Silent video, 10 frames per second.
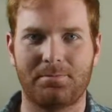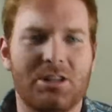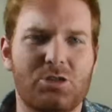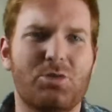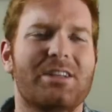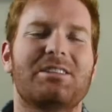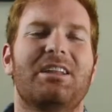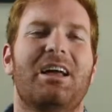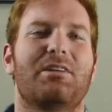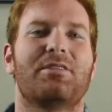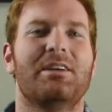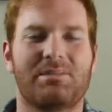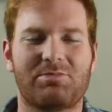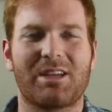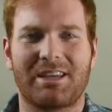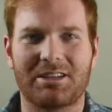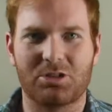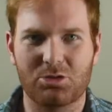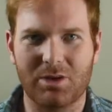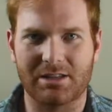This creates a lot of psychic
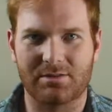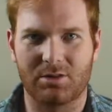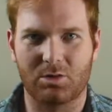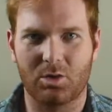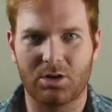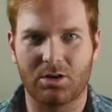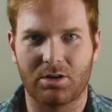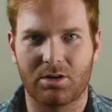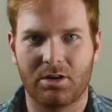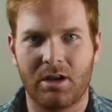distress for the worker,